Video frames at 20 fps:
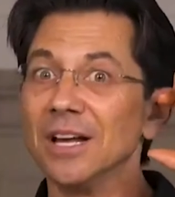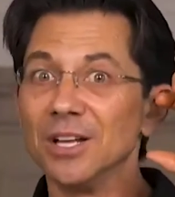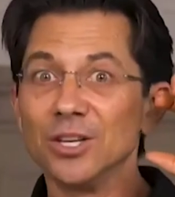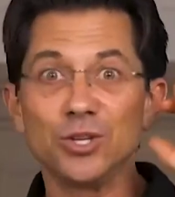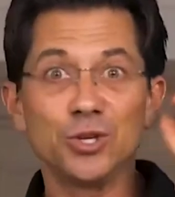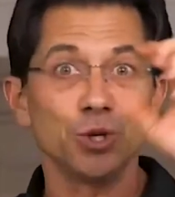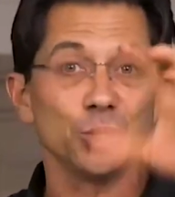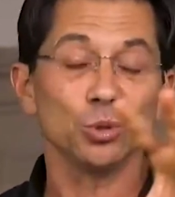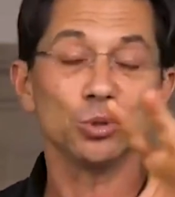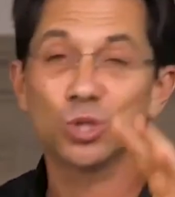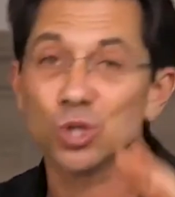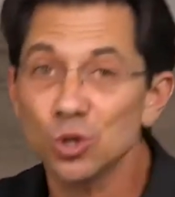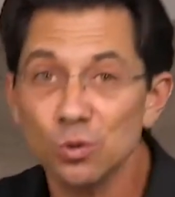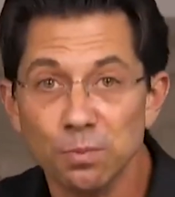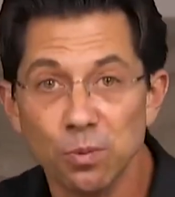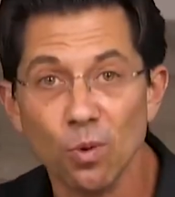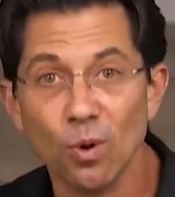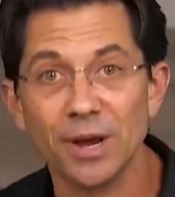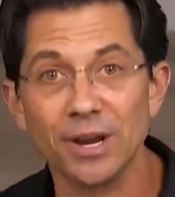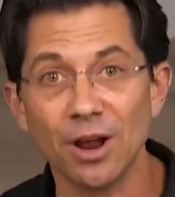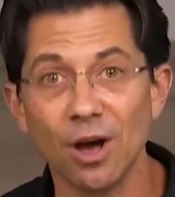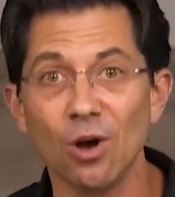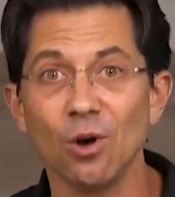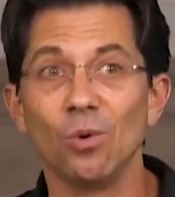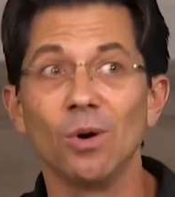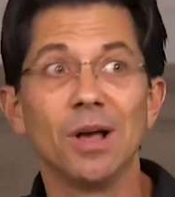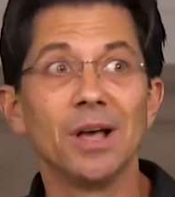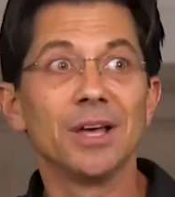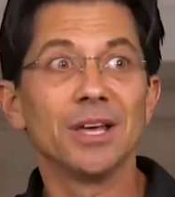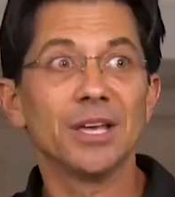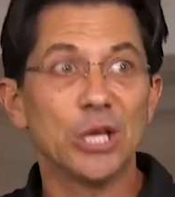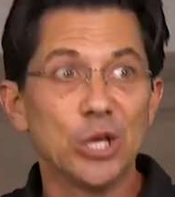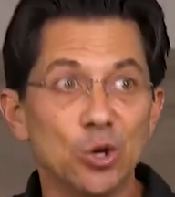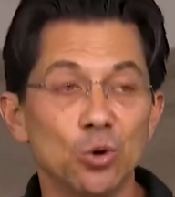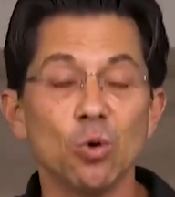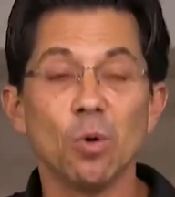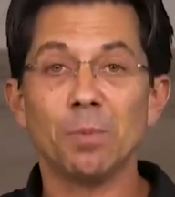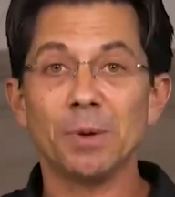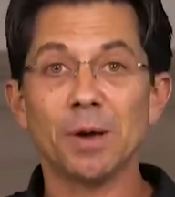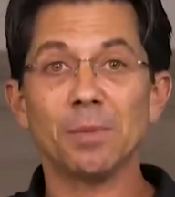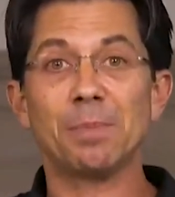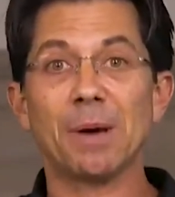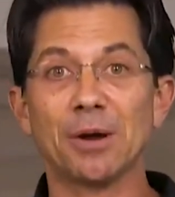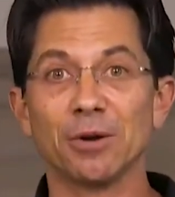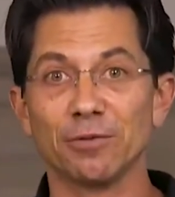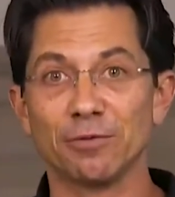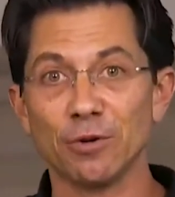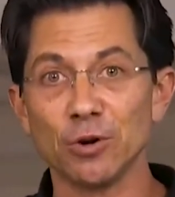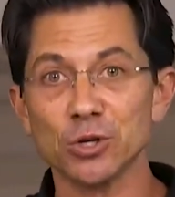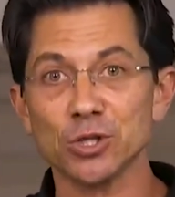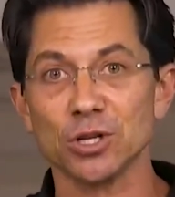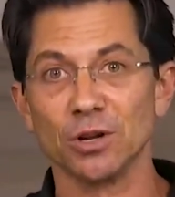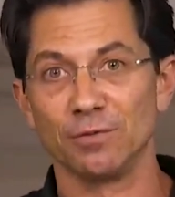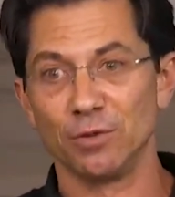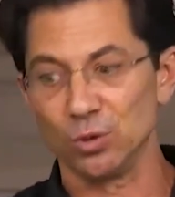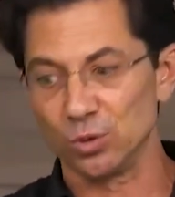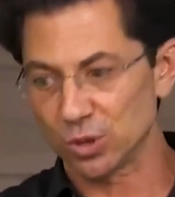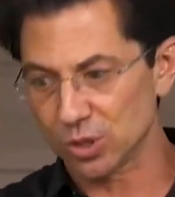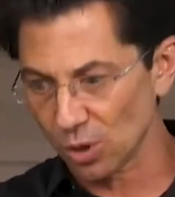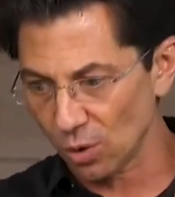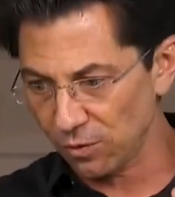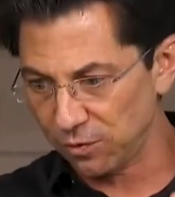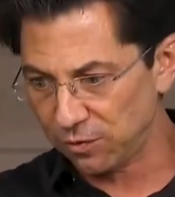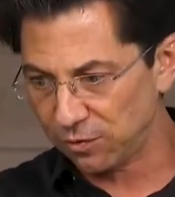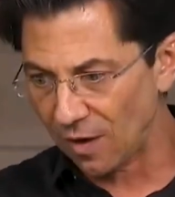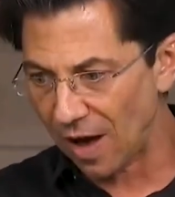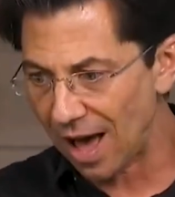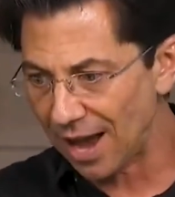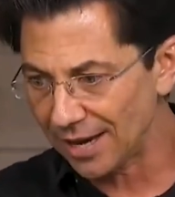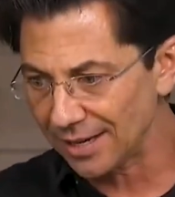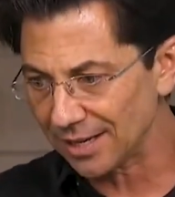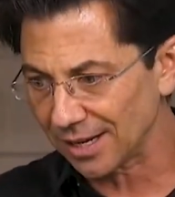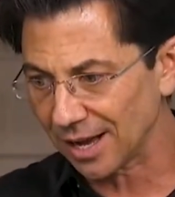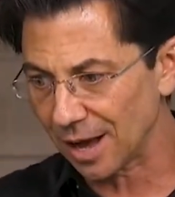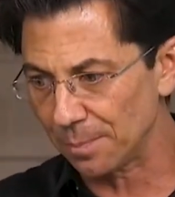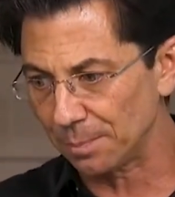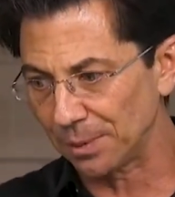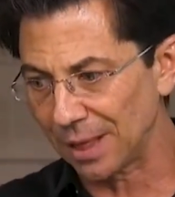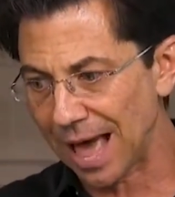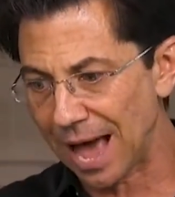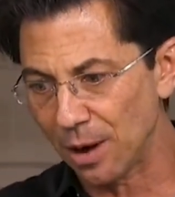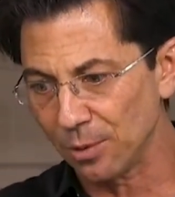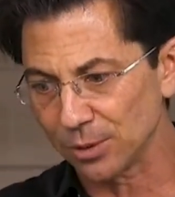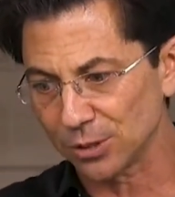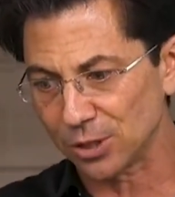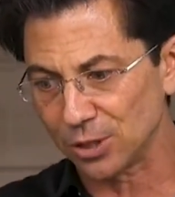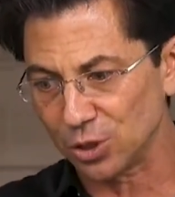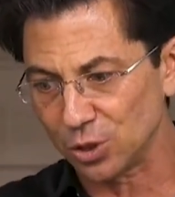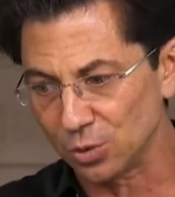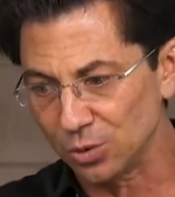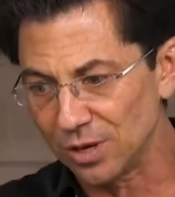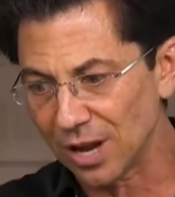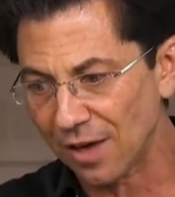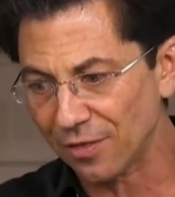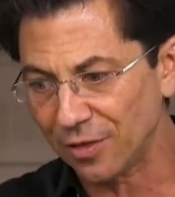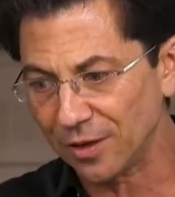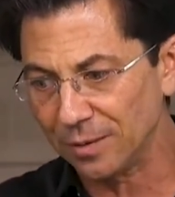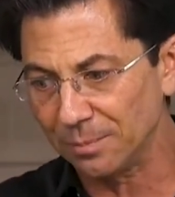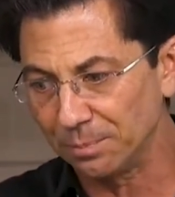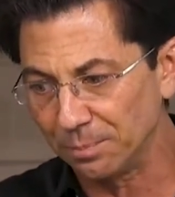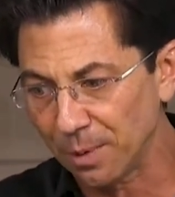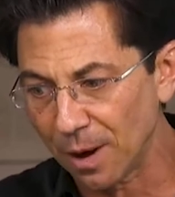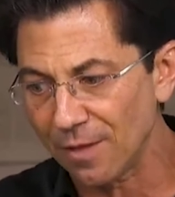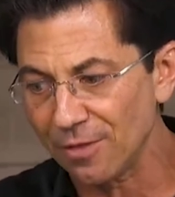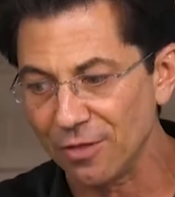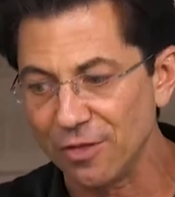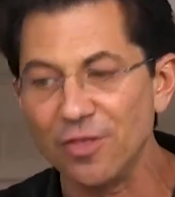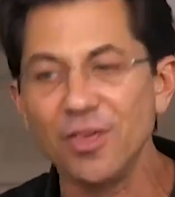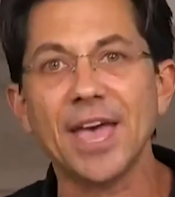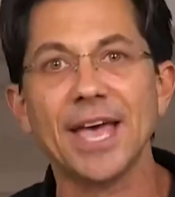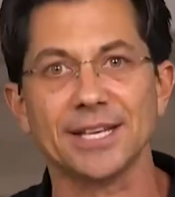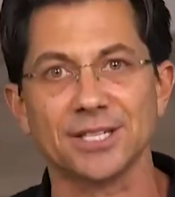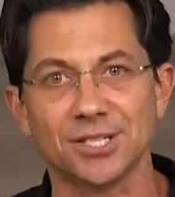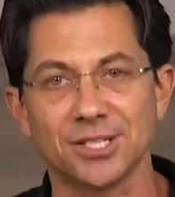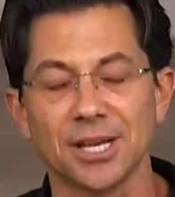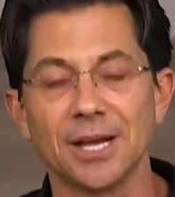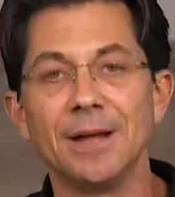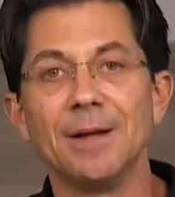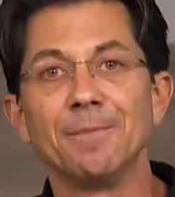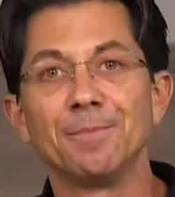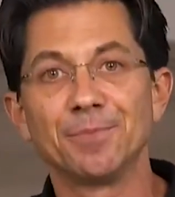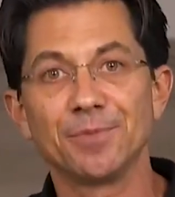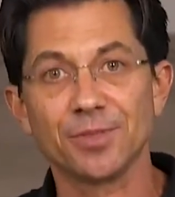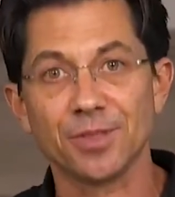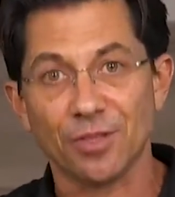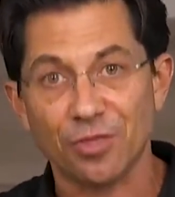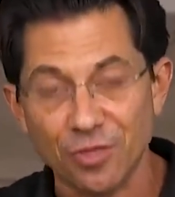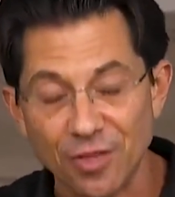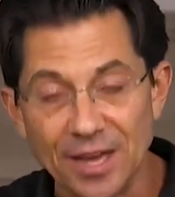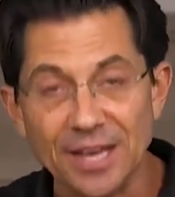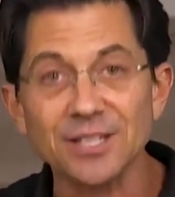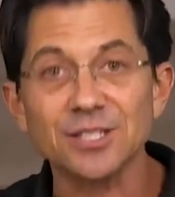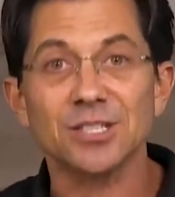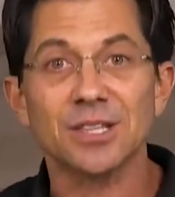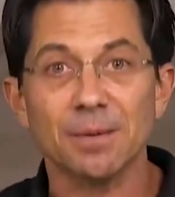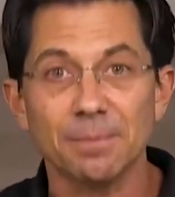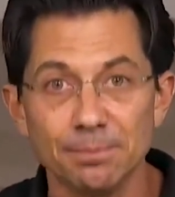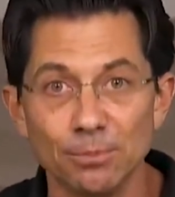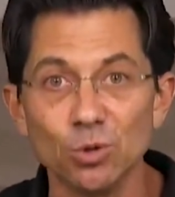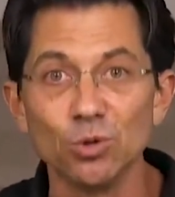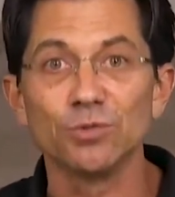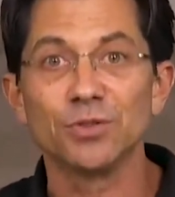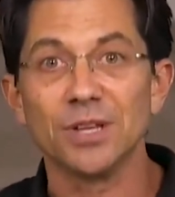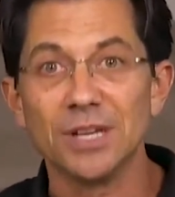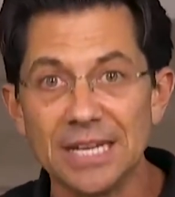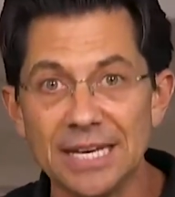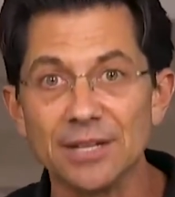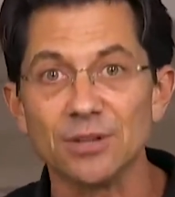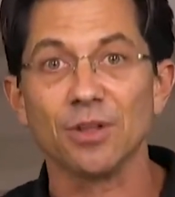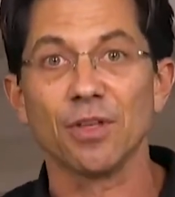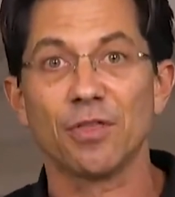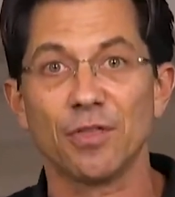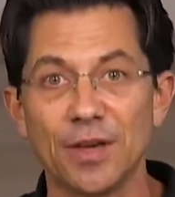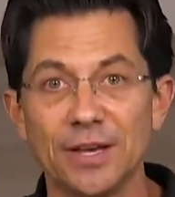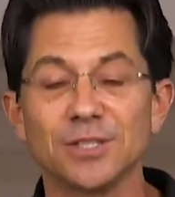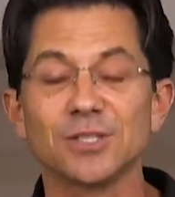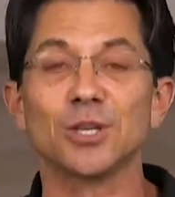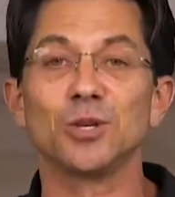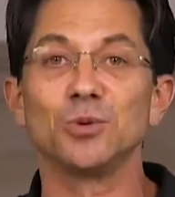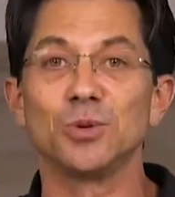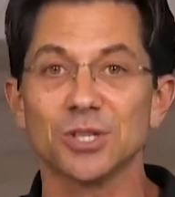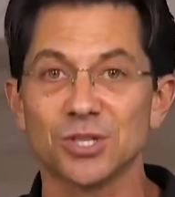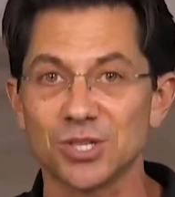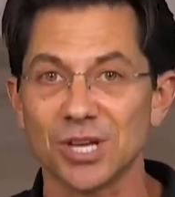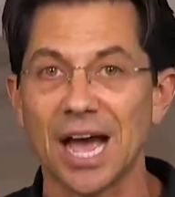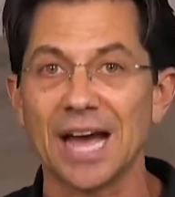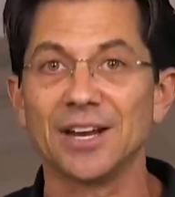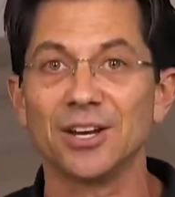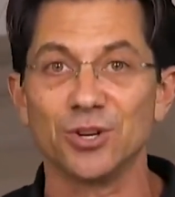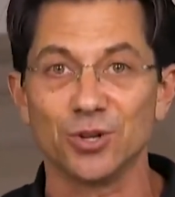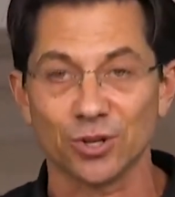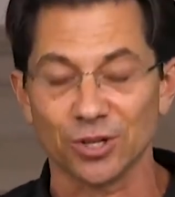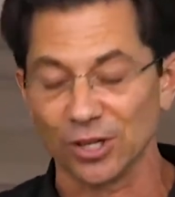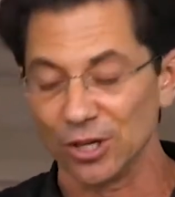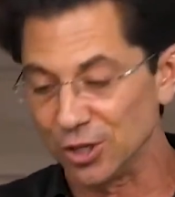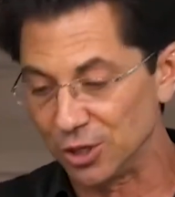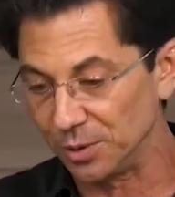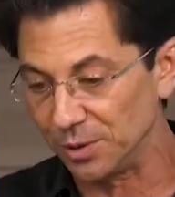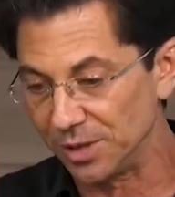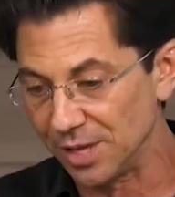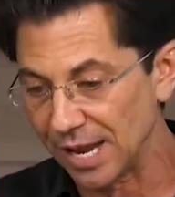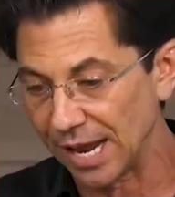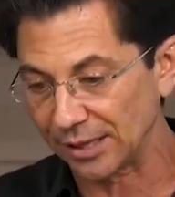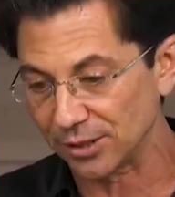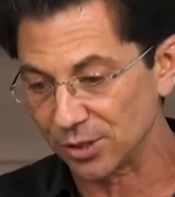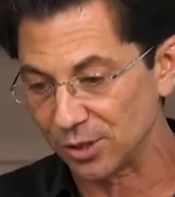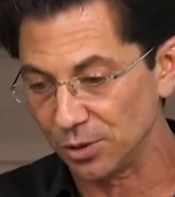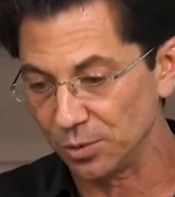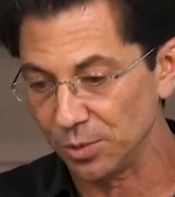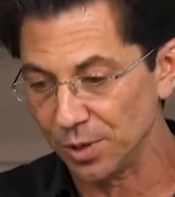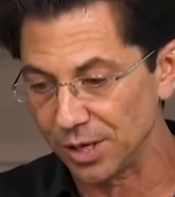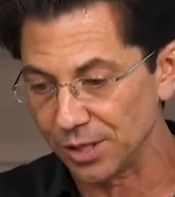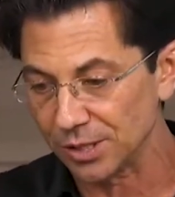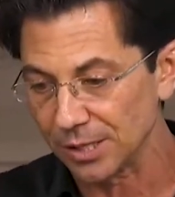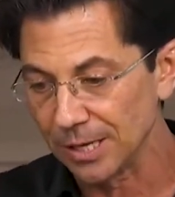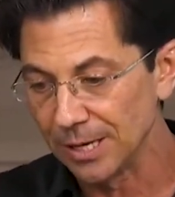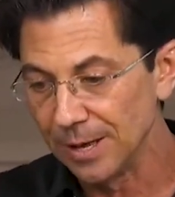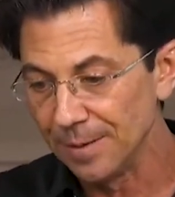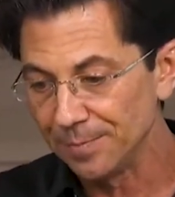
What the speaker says: you 2.0, you will be a better version of you. So find a couple hours and do nothing but this, the things that move the needle, the things that you decided you're going to do in the next 2 weeks.